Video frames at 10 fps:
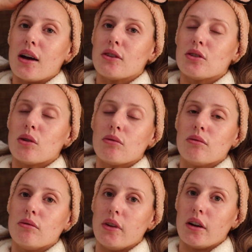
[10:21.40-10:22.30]
So
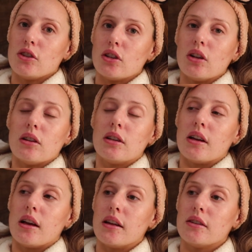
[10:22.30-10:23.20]
very chill.
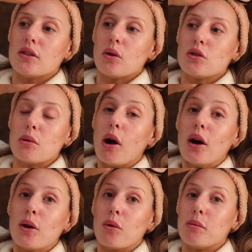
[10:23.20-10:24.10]
So
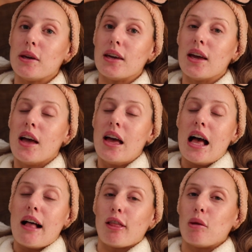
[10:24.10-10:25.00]
tomorrow will be
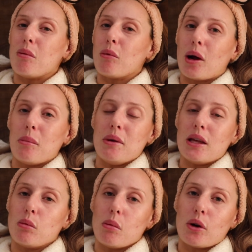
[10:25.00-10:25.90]
a little bit more upbeat, a
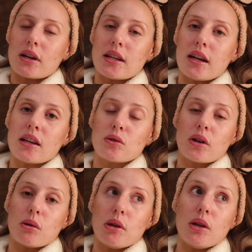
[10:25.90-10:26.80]
little bit more exciting because we're
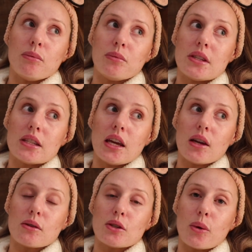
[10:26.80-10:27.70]
going to be
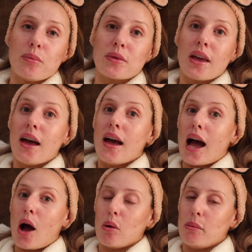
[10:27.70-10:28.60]
skiing. So
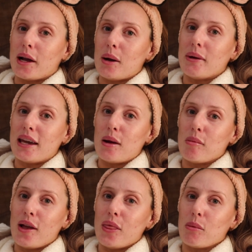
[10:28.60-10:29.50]
I will pick up my camera in the